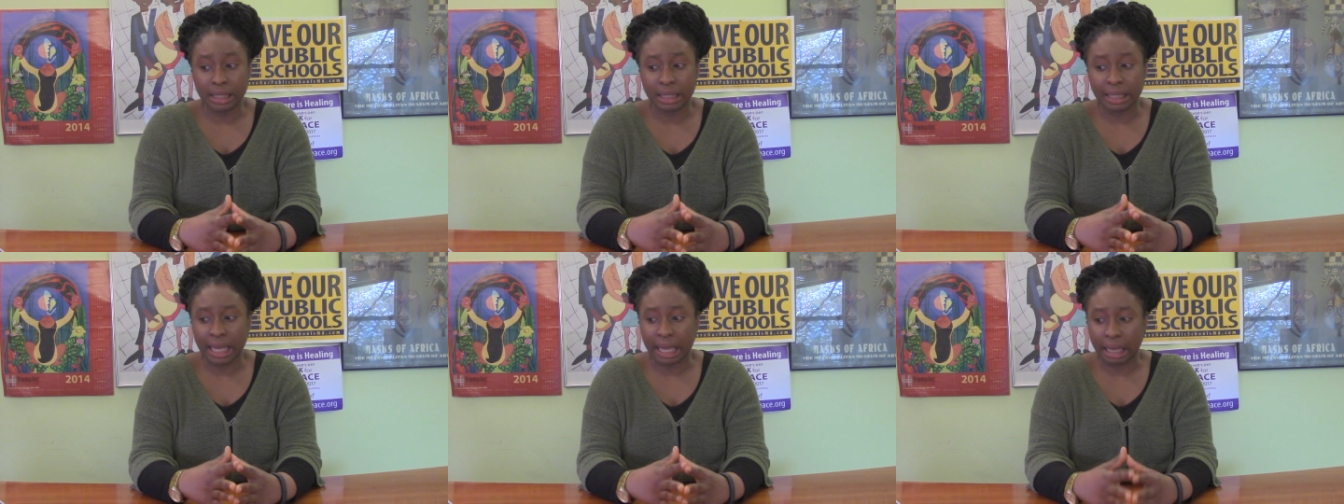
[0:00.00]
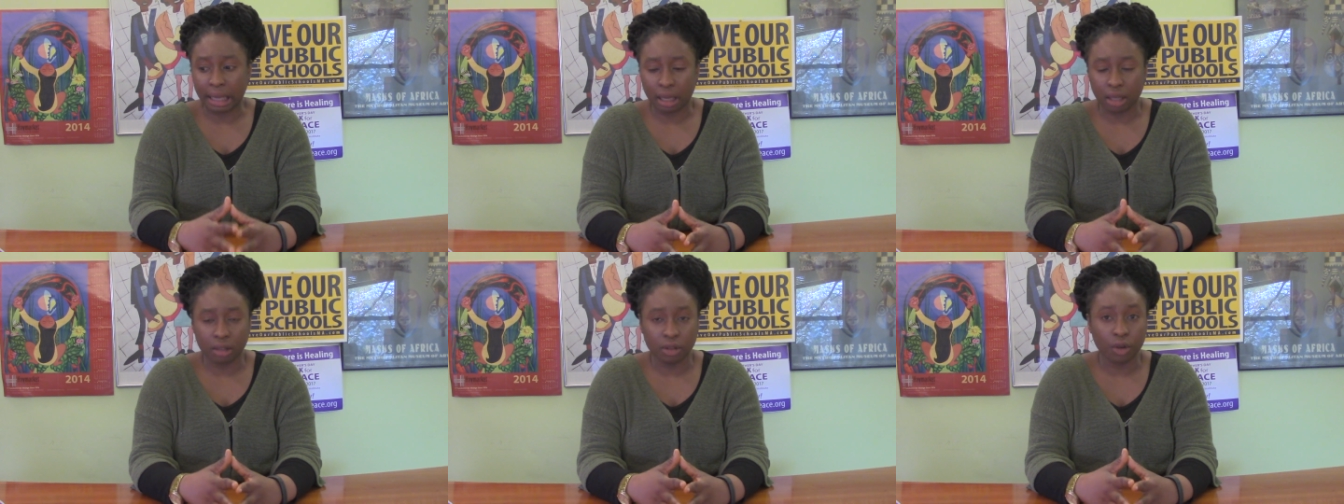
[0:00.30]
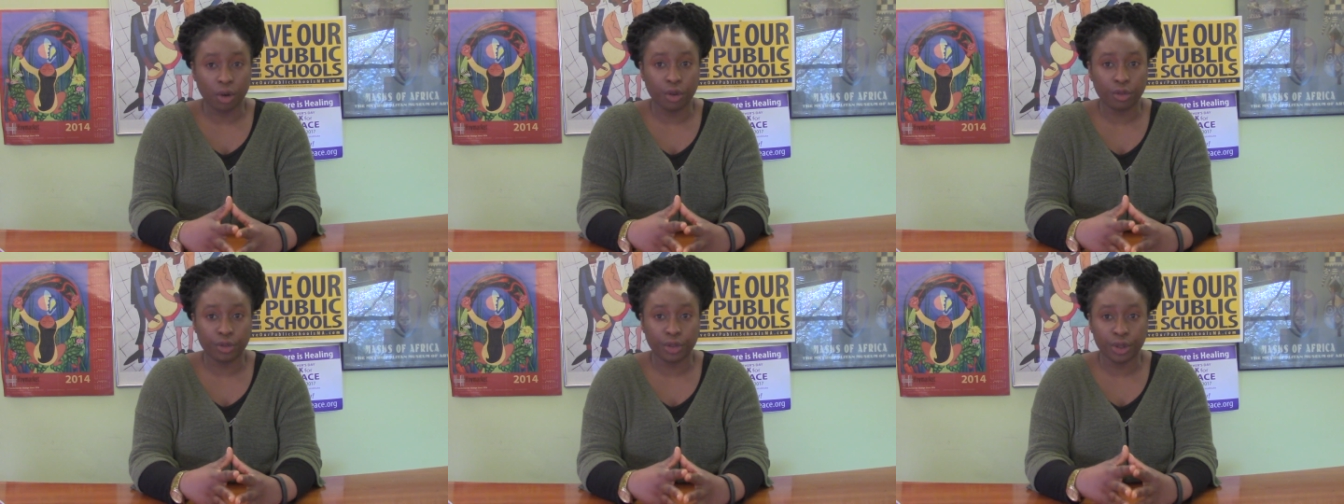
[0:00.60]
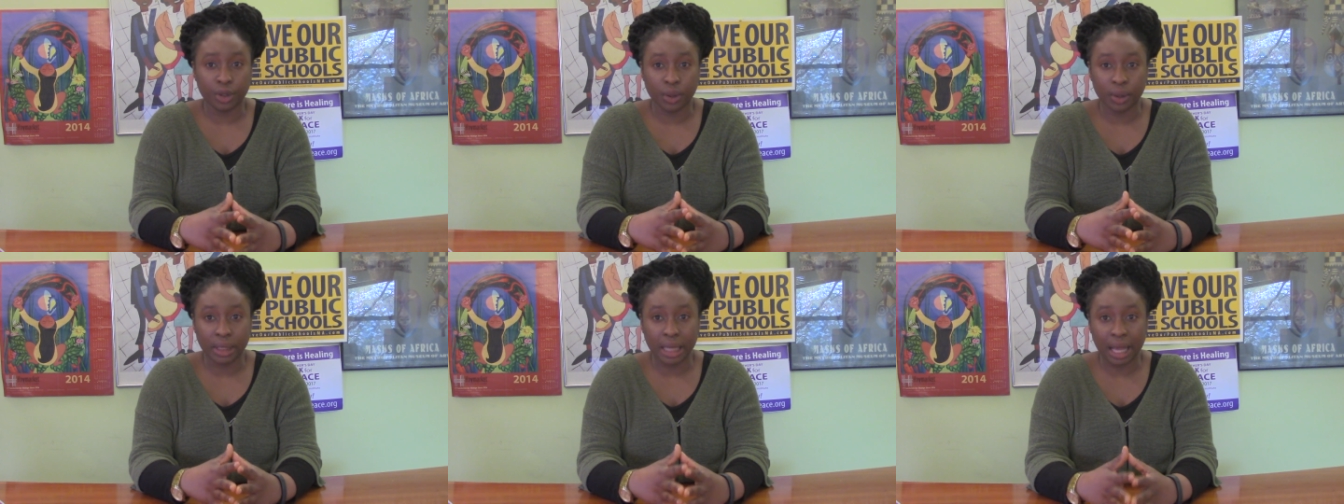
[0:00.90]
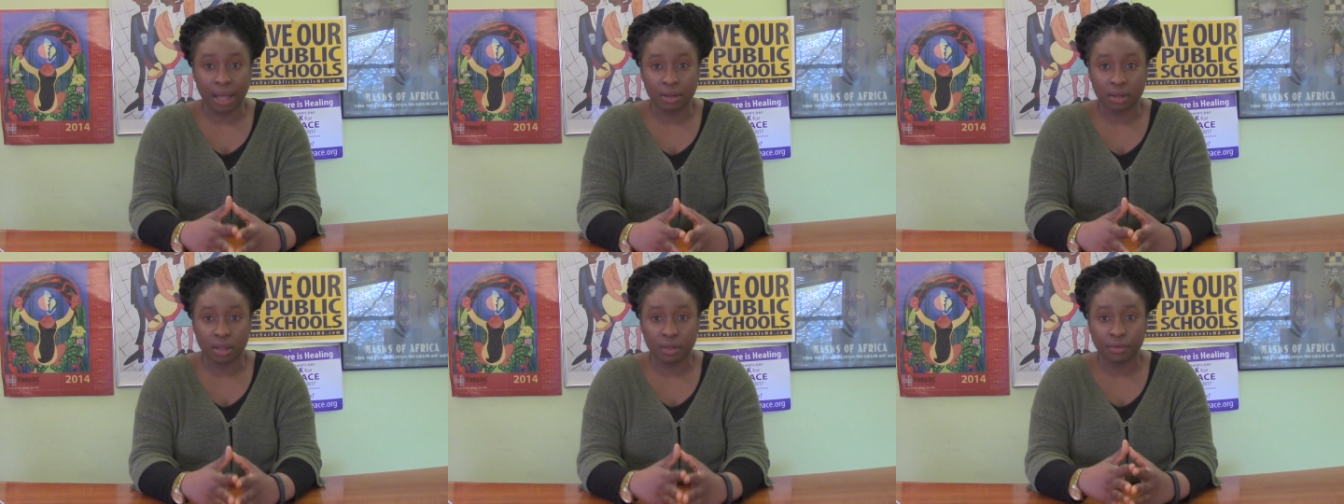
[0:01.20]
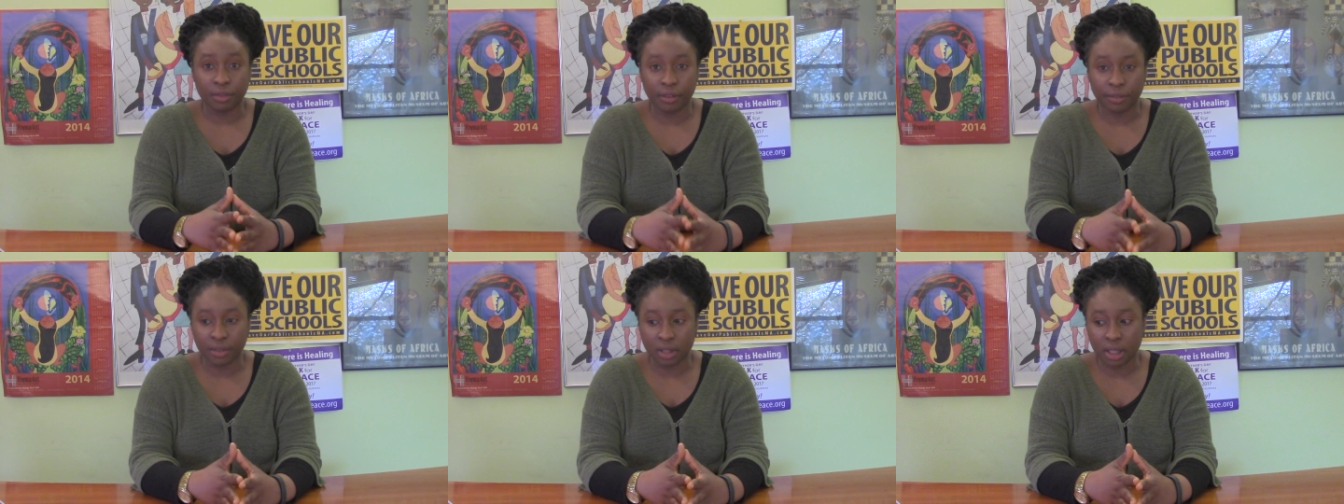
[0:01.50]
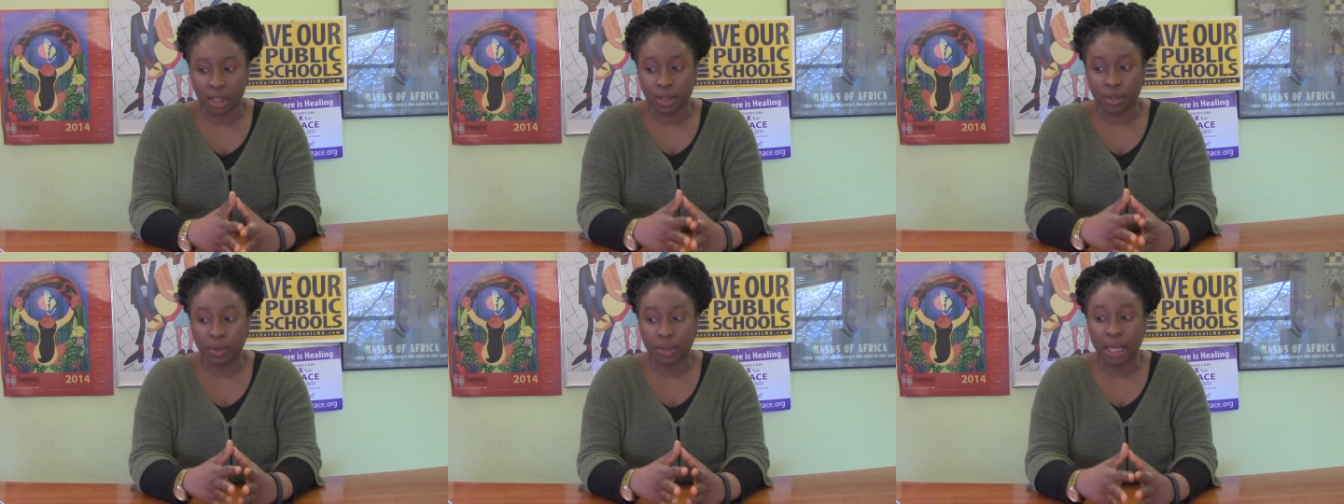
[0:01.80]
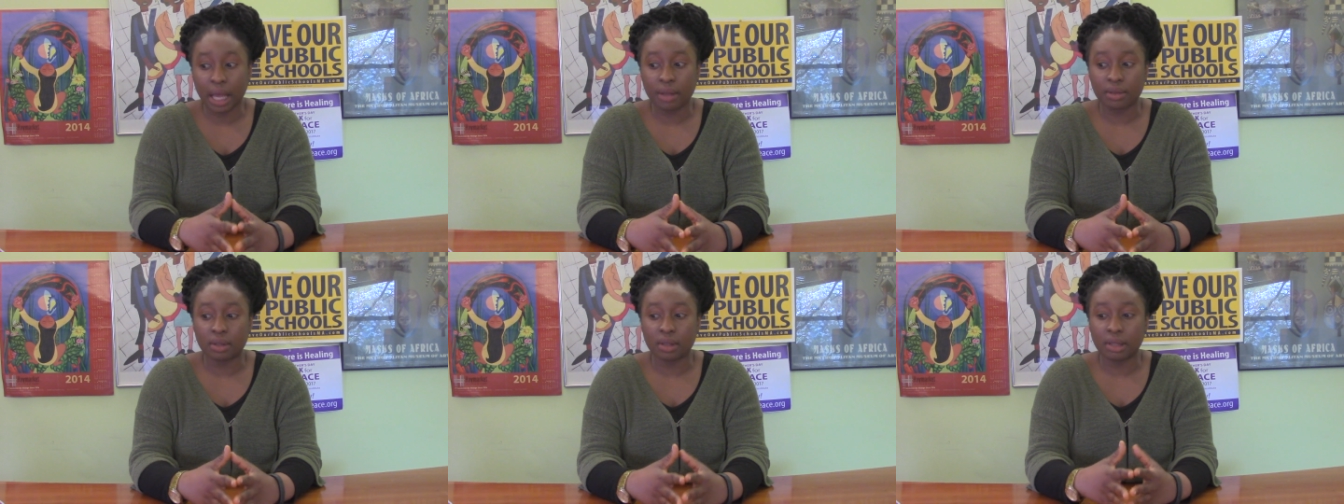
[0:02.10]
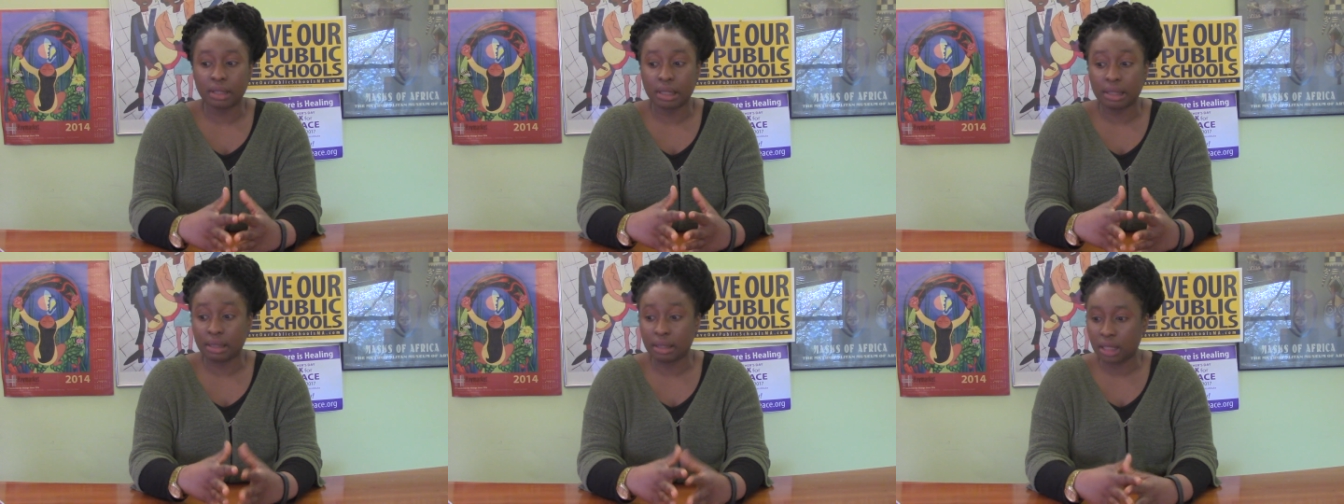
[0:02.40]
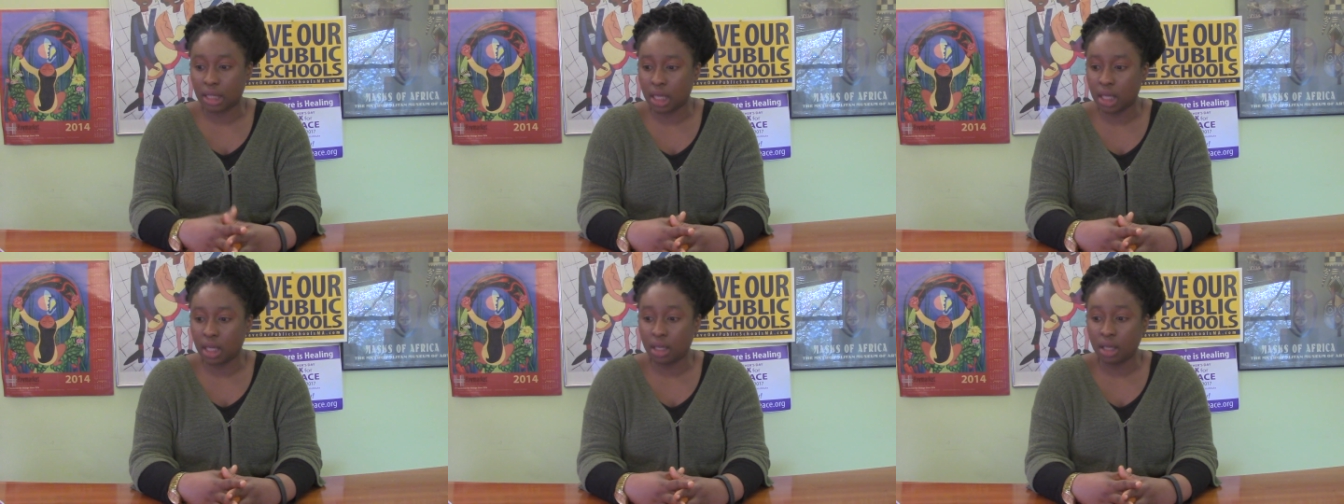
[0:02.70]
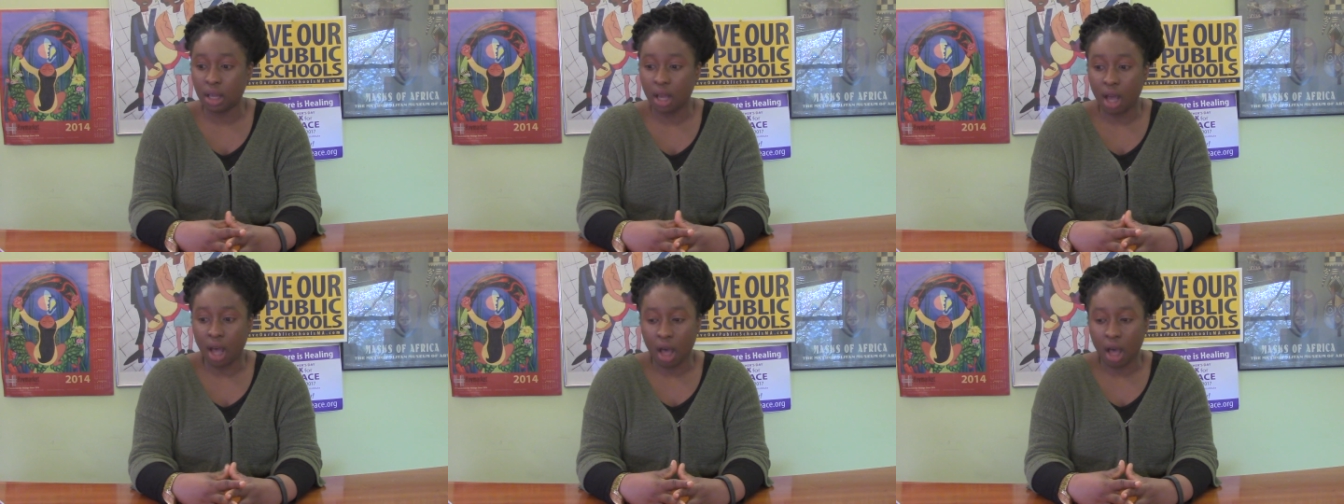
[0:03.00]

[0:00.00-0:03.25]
taking over 2015 and 2016,